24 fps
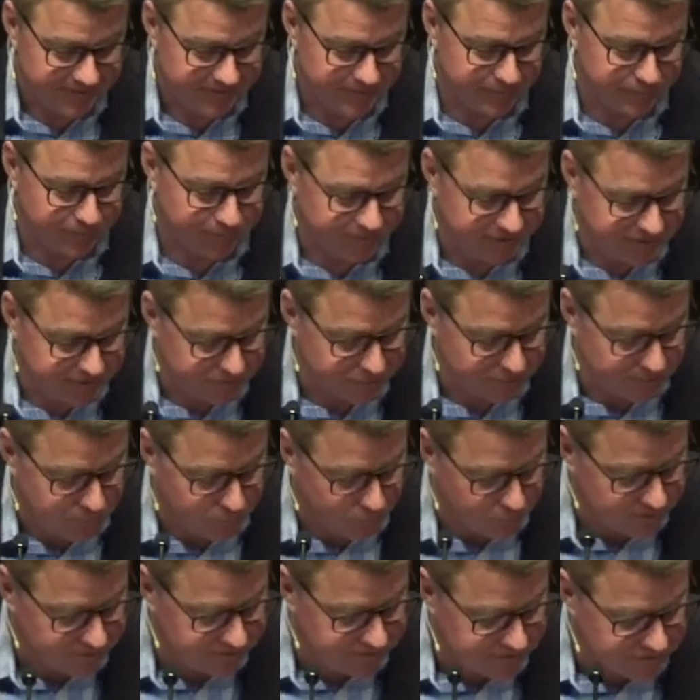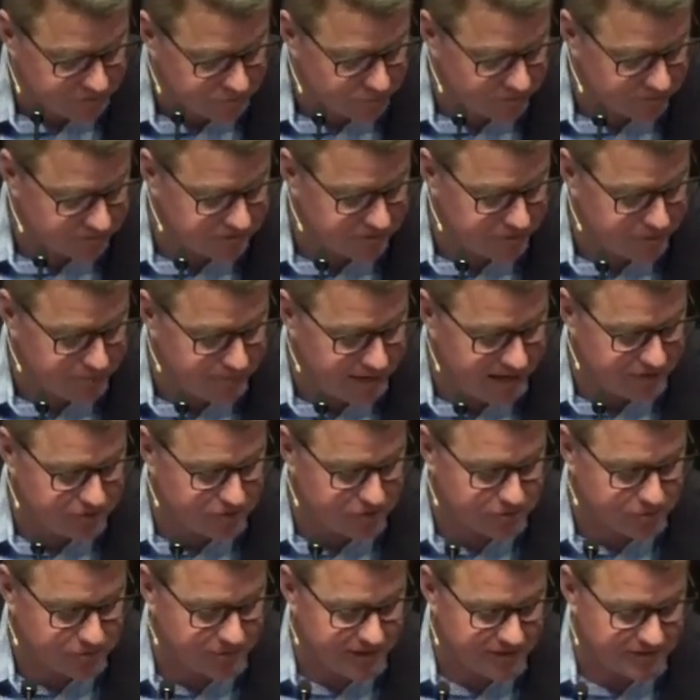The police reported these words to the
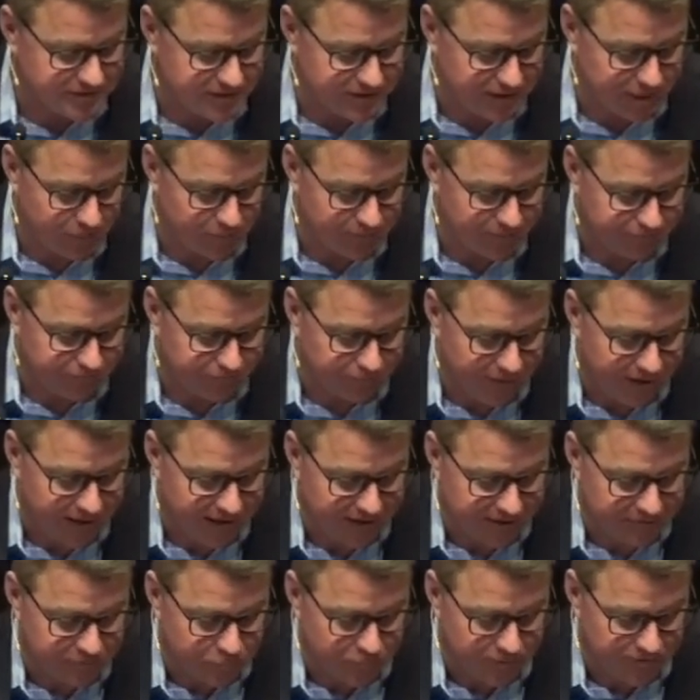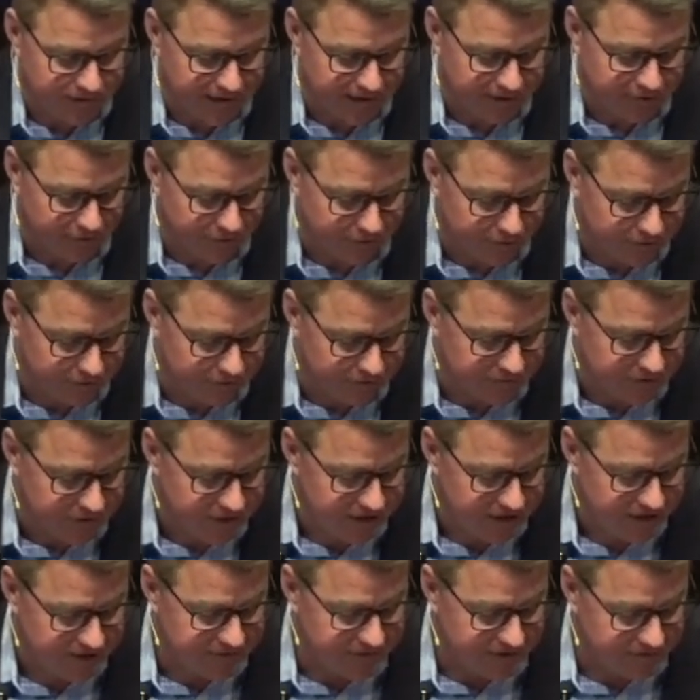magistrates, and they were afraid when they heard
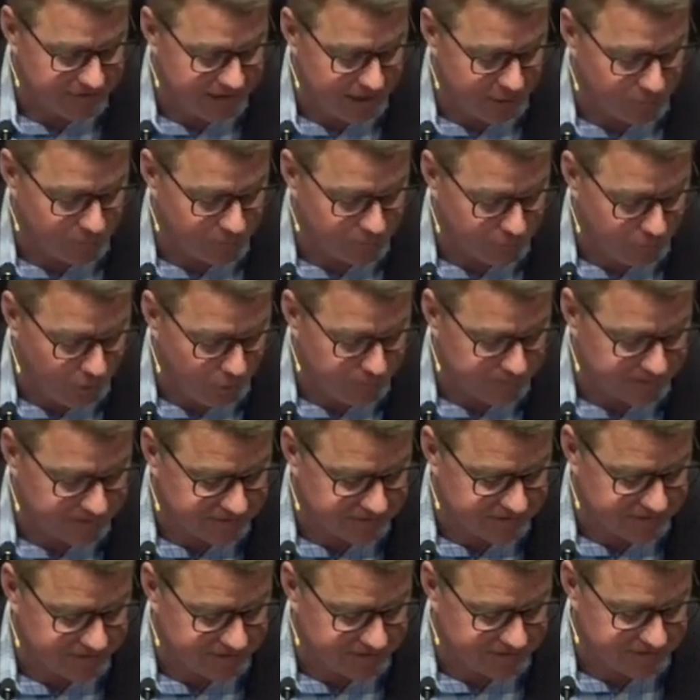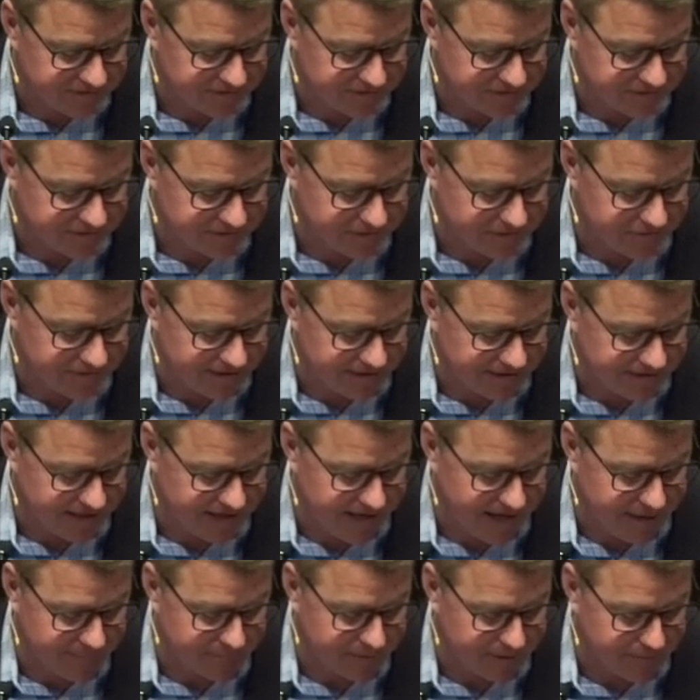that they were Roman citizens. So they
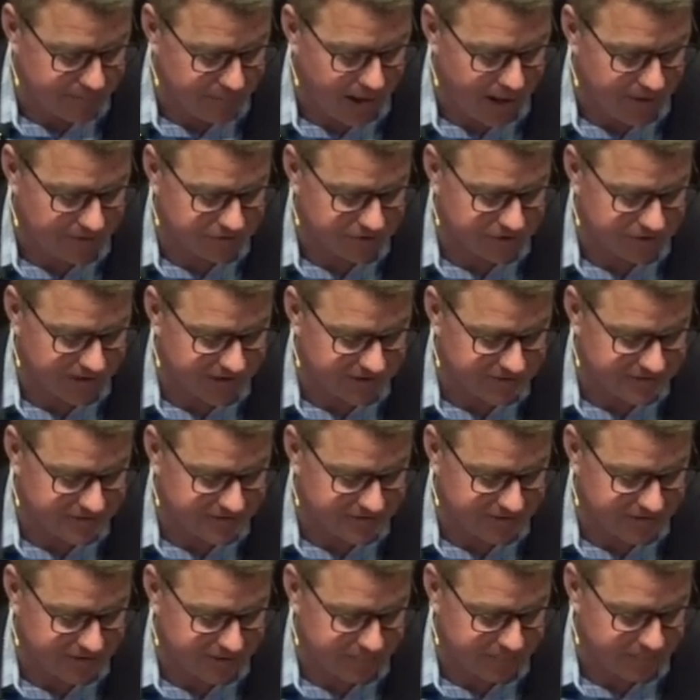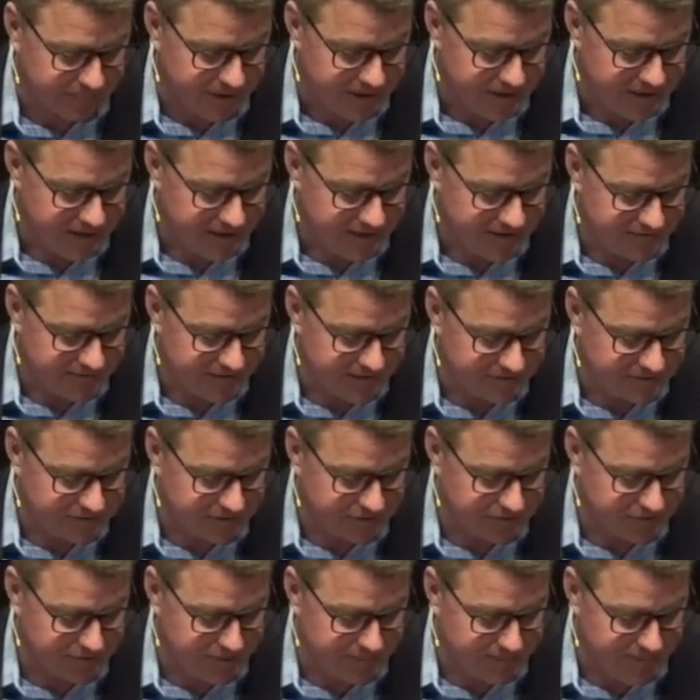came and apologized to them, and they
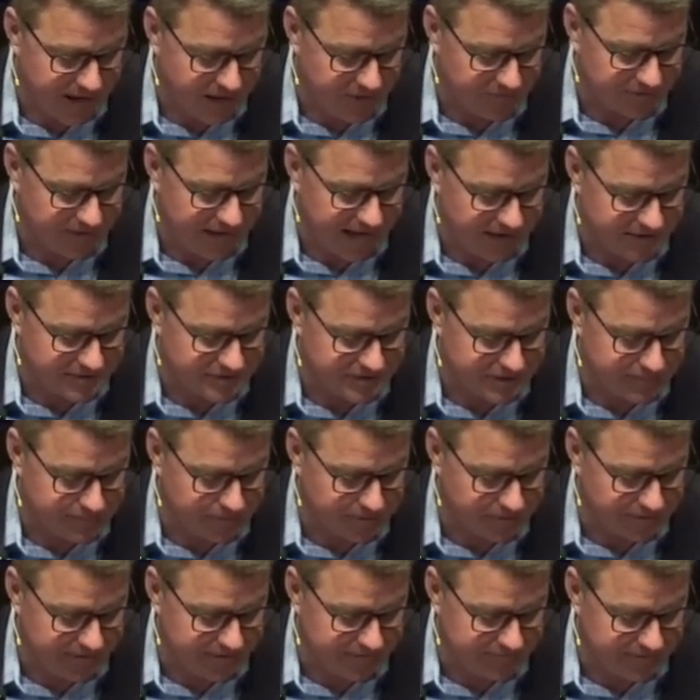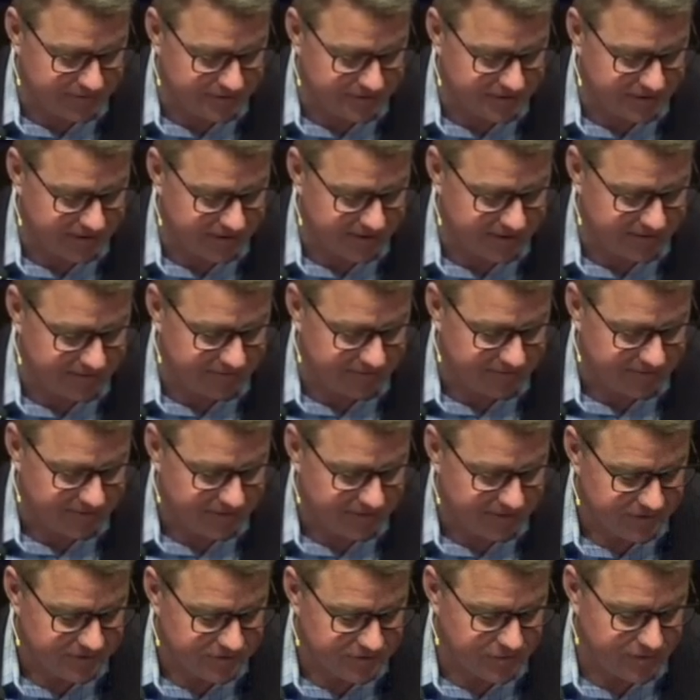took them out and asked them to leave the city.
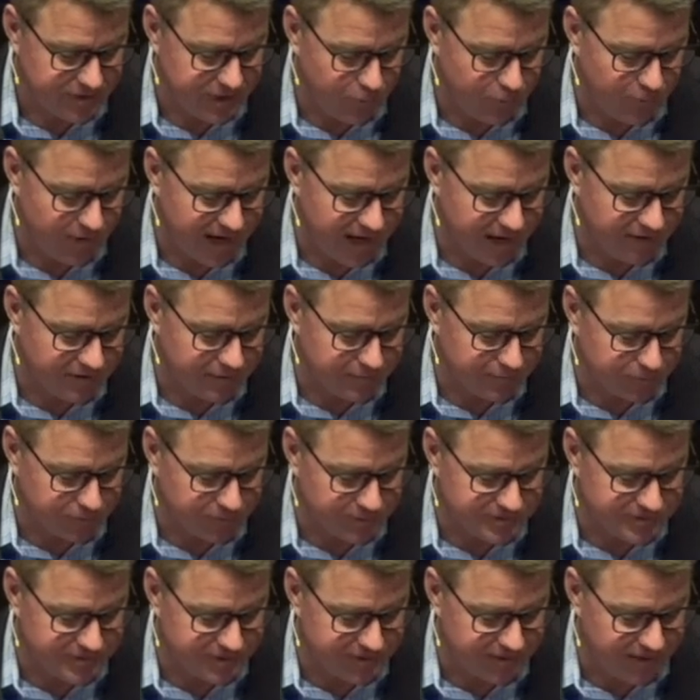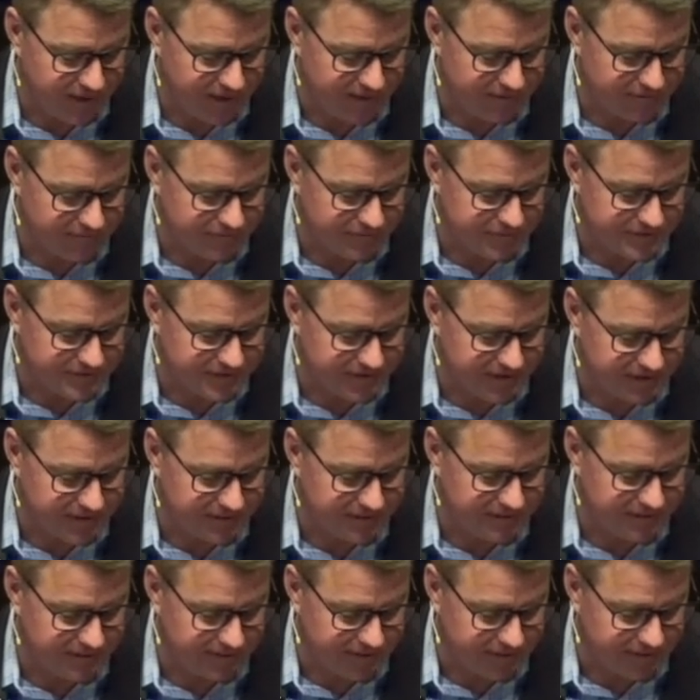So they went out of the prison and
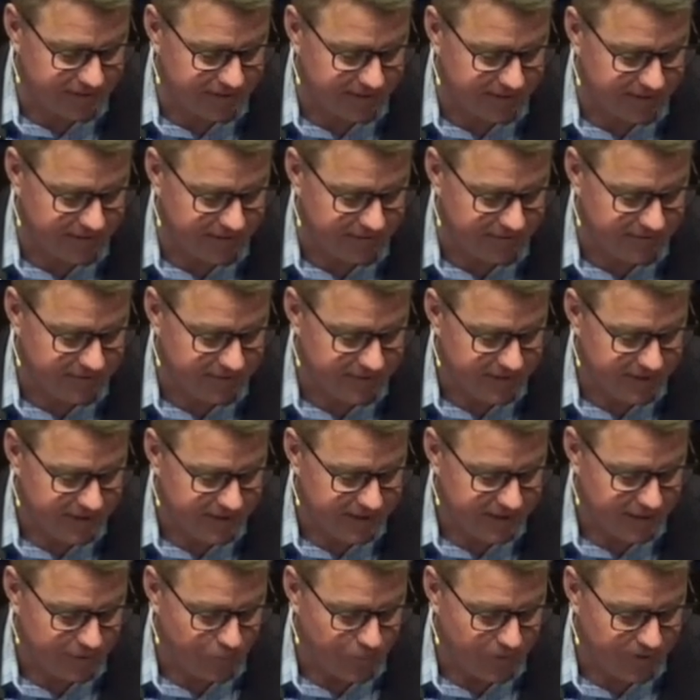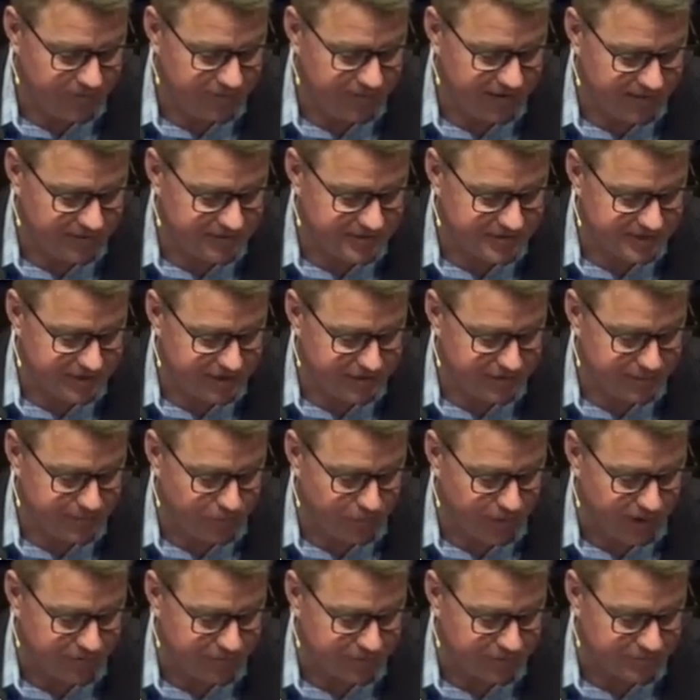visited Lydia. And when they had seen the
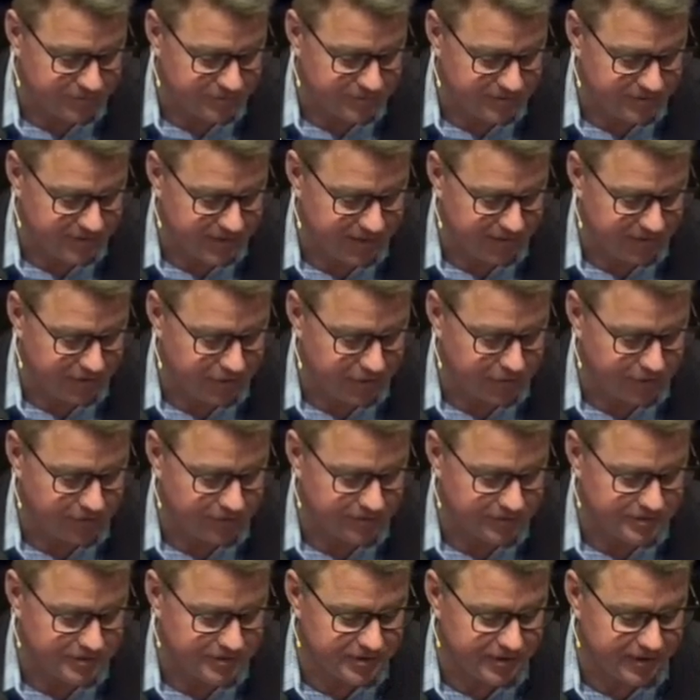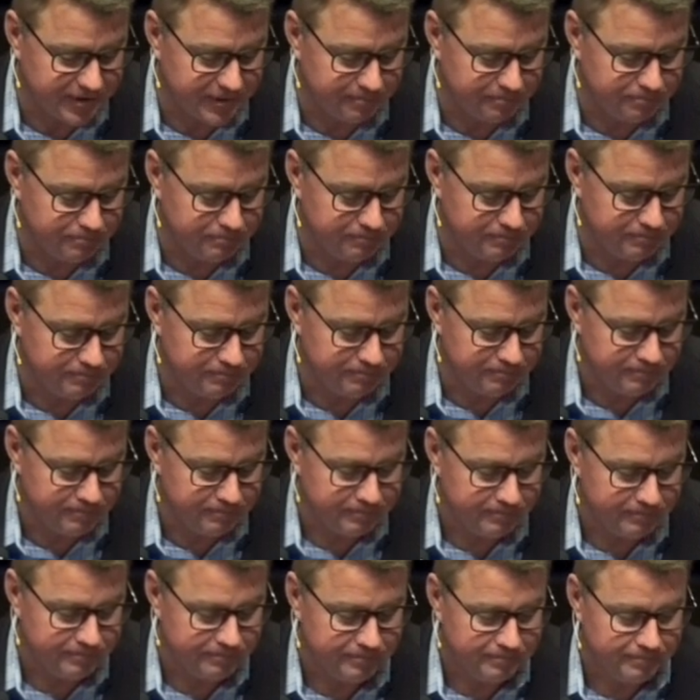brothers, they encouraged them
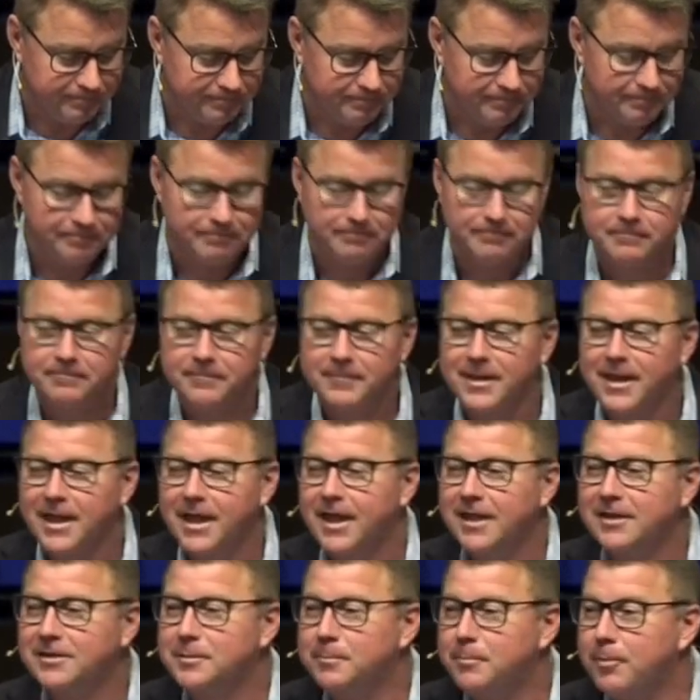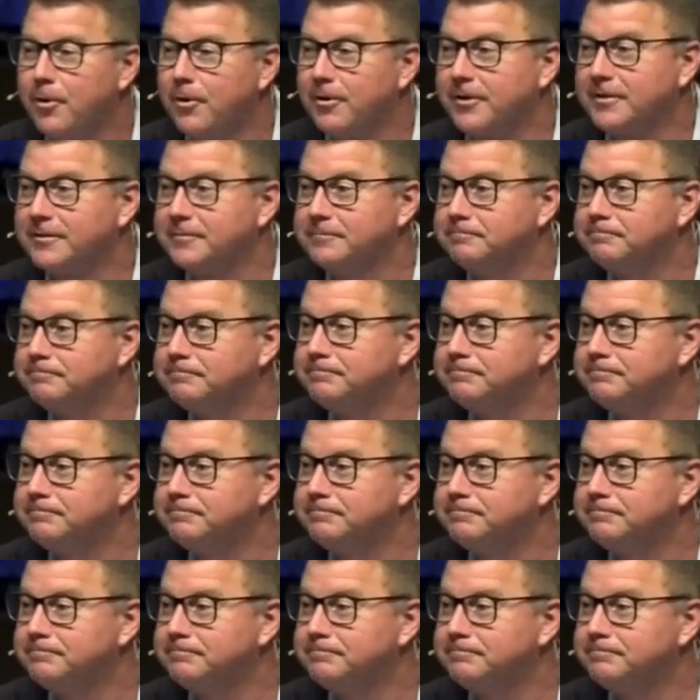and departed.